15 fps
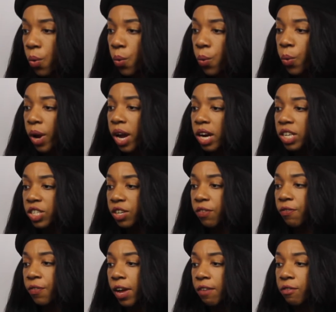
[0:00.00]
Where is your
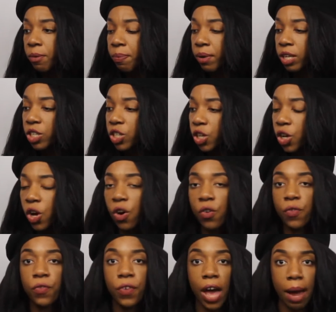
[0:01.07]
favorite place to go
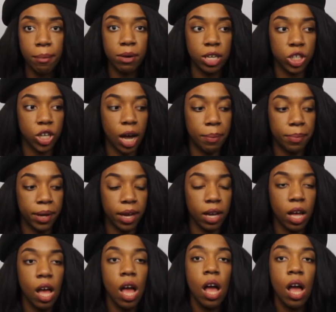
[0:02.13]
fabric shopping?